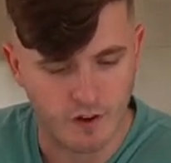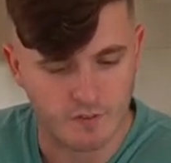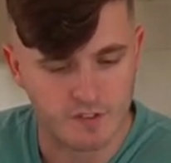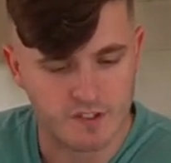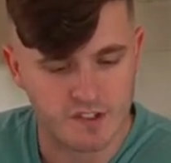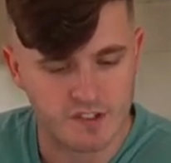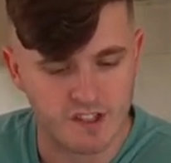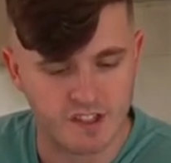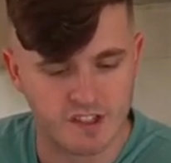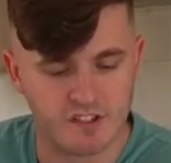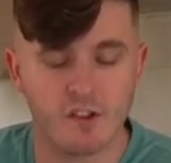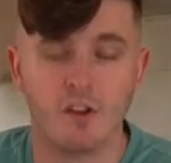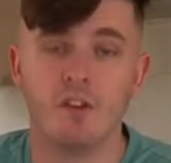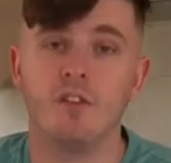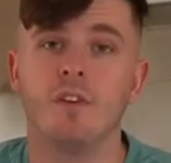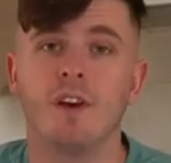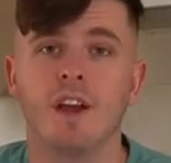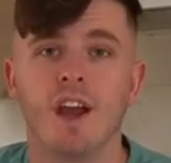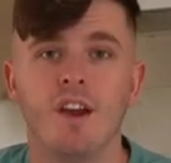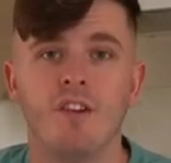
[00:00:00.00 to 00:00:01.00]
6
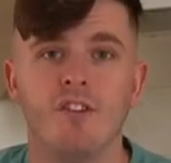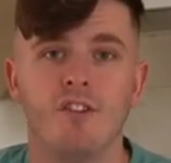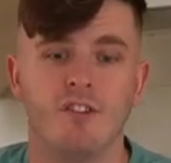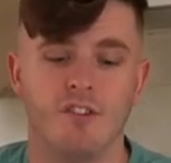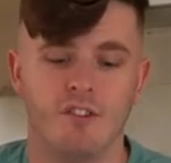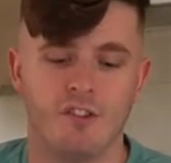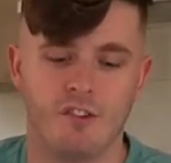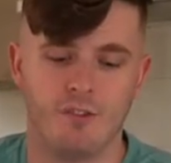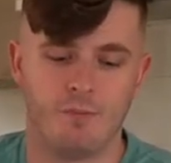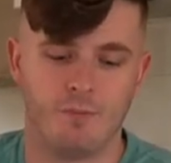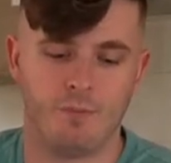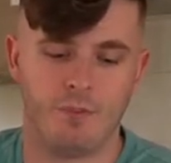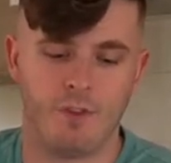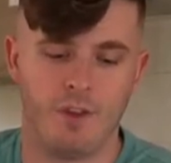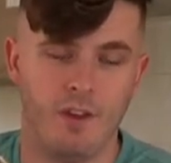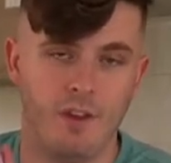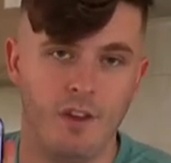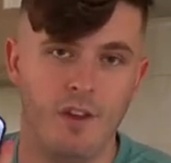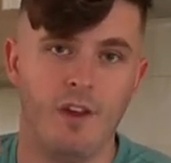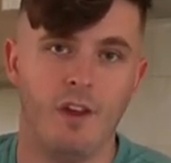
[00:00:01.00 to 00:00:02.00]
notifications.
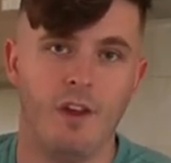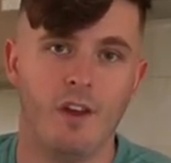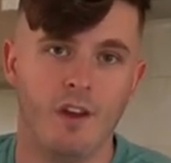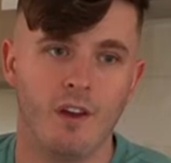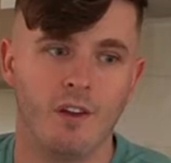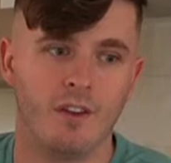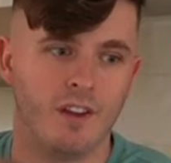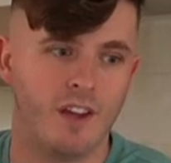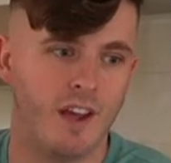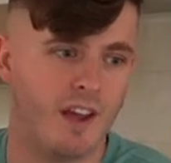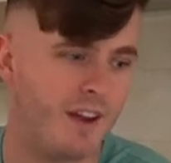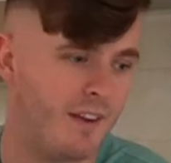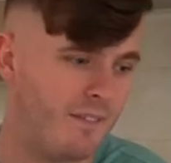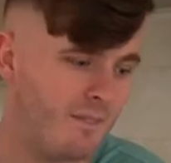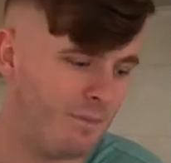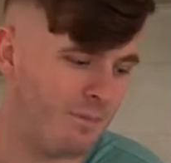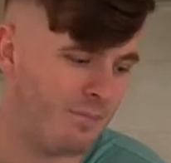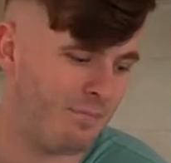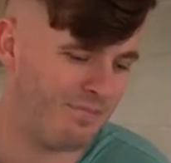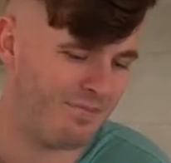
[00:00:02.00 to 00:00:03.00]
Okay.
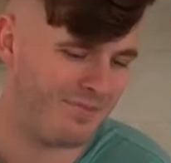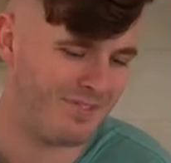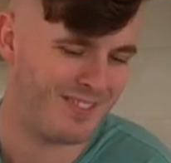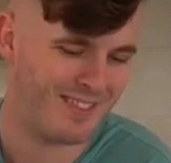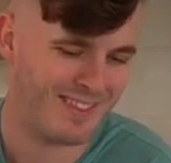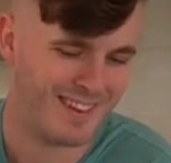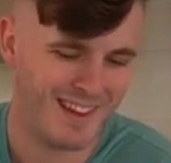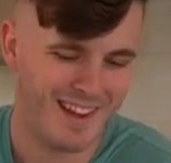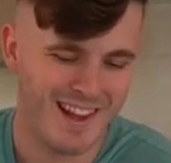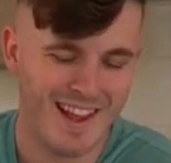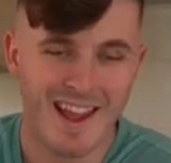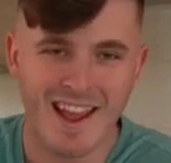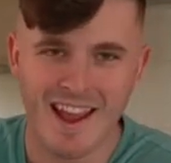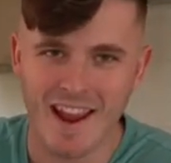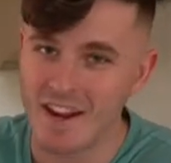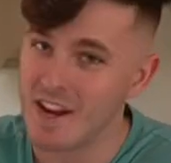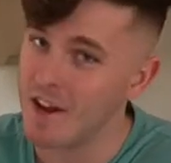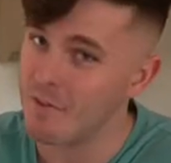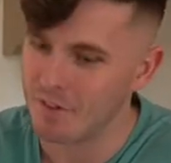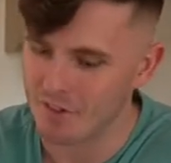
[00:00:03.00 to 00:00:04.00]

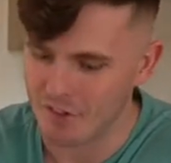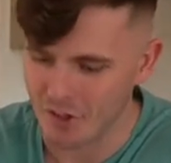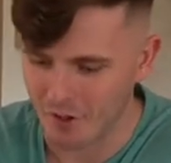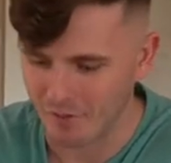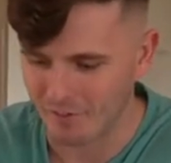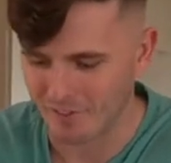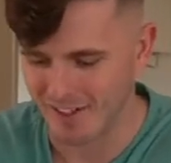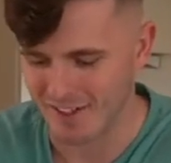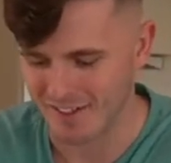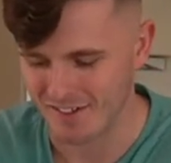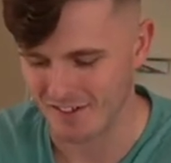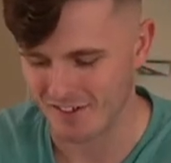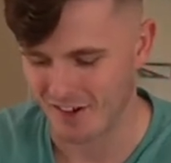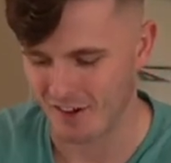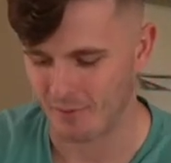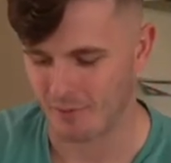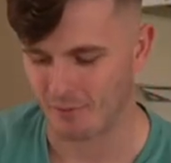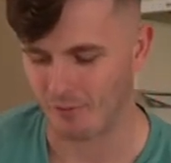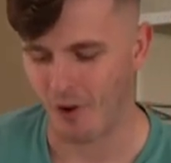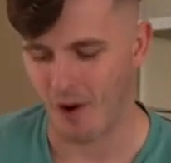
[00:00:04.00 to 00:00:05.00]
It never stops, ladies and
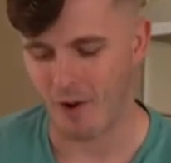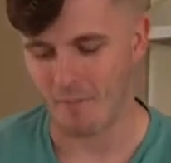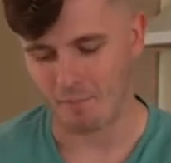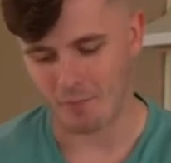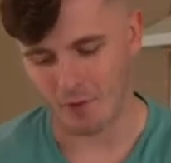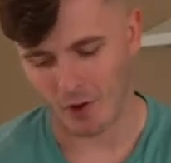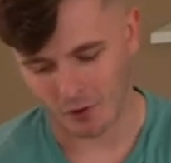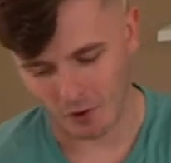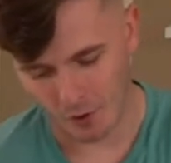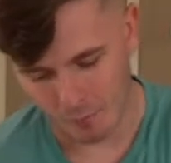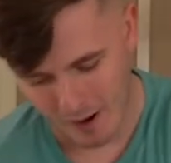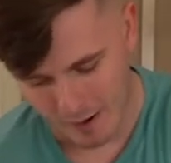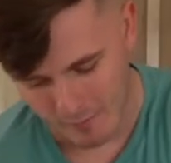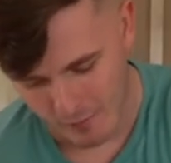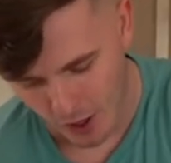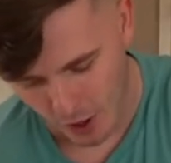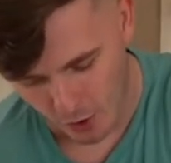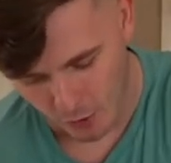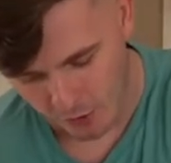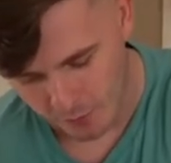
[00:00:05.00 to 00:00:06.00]
gentlemen. Right, I'm gonna make
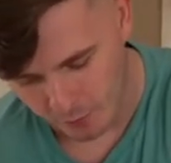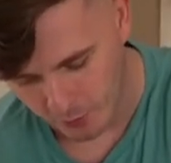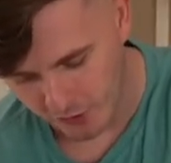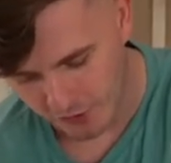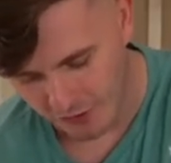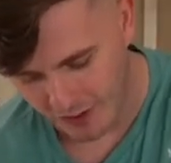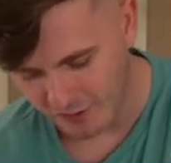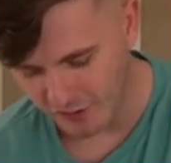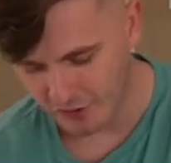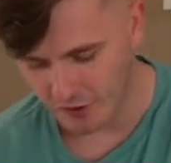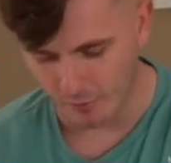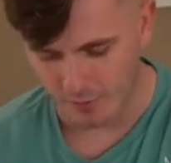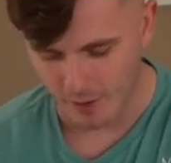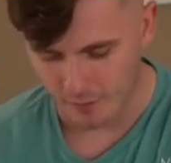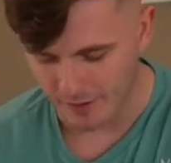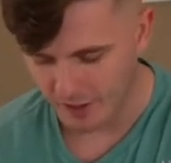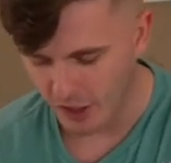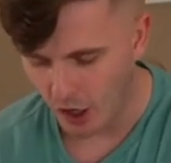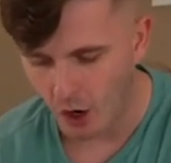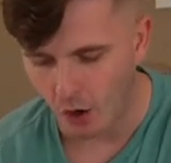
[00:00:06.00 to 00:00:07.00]
my oats because they're actually gonna be
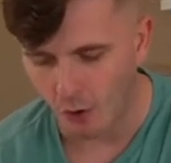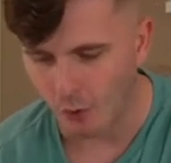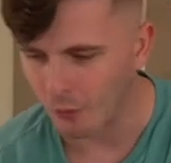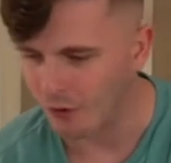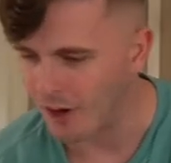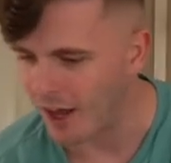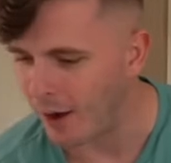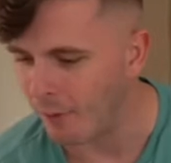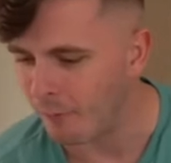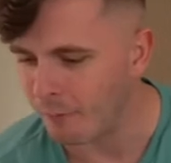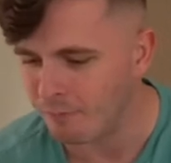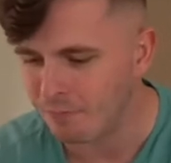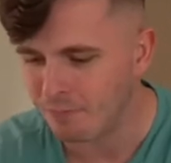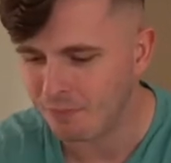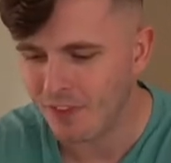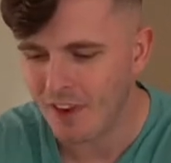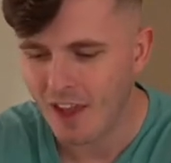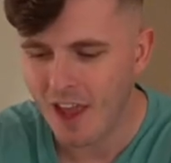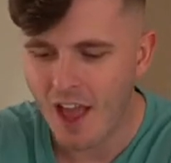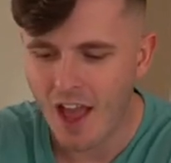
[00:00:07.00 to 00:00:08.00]
a bit cold now.
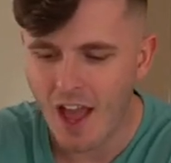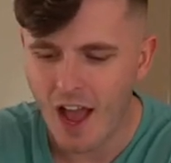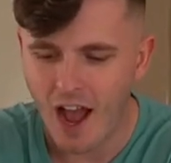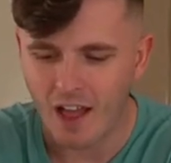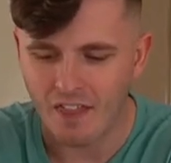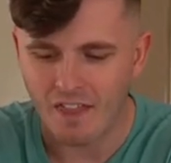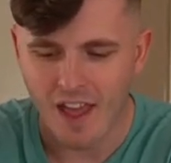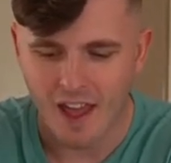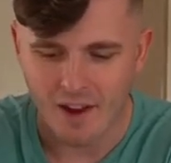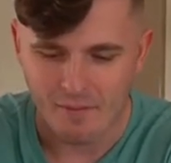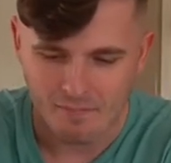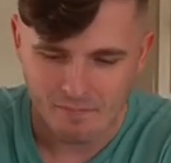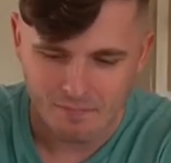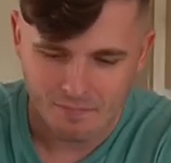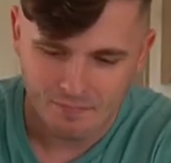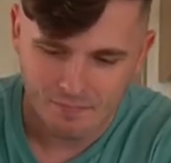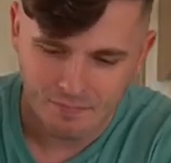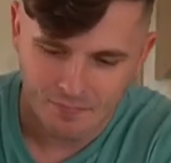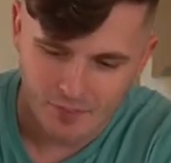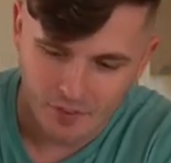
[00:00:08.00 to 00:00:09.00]
And then
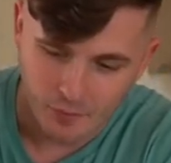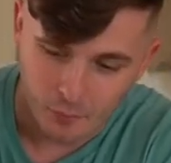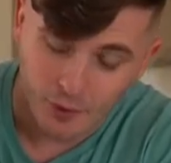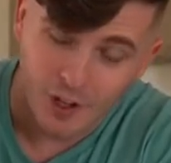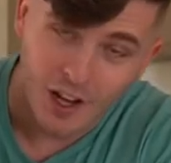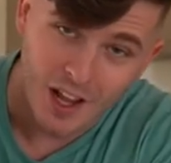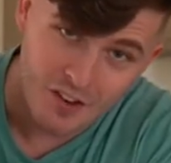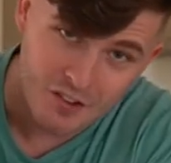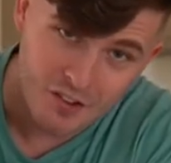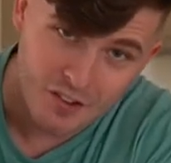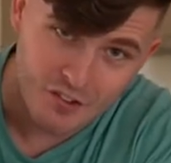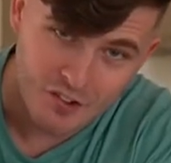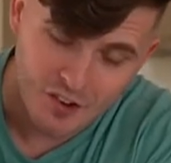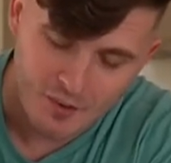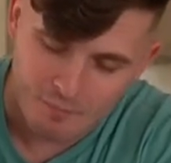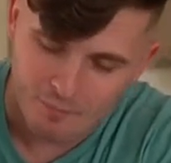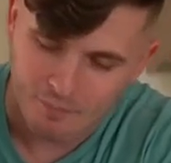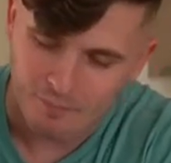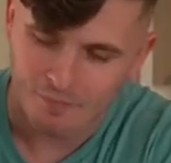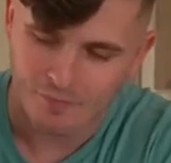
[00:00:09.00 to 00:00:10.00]
I'm gonna head to the gym.
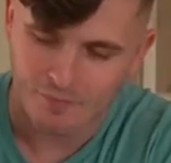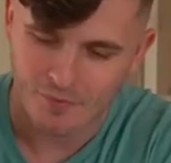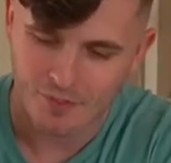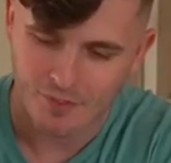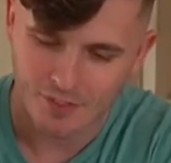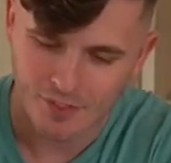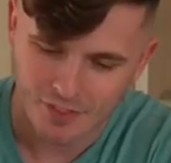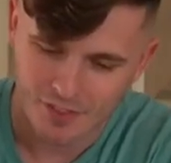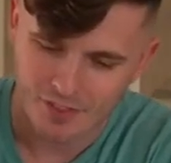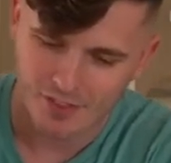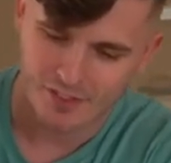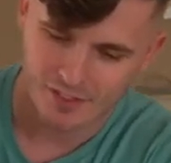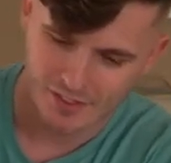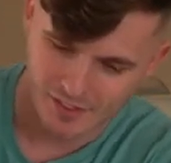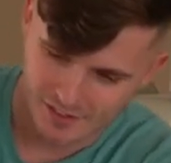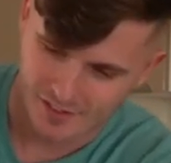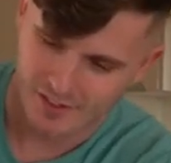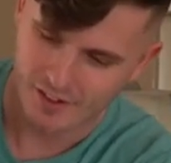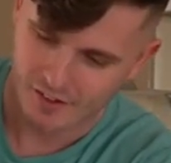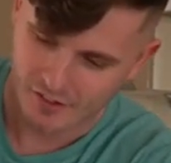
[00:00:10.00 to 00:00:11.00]

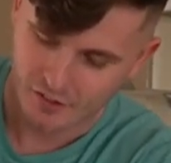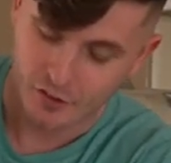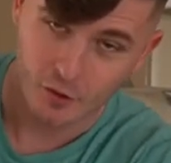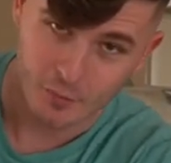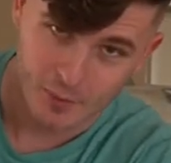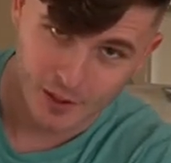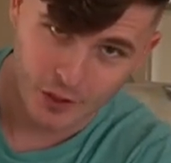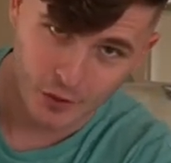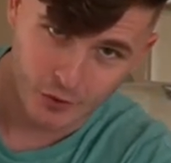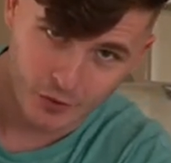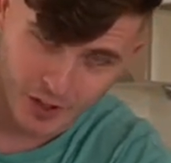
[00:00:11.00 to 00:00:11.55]
It's gonna be a good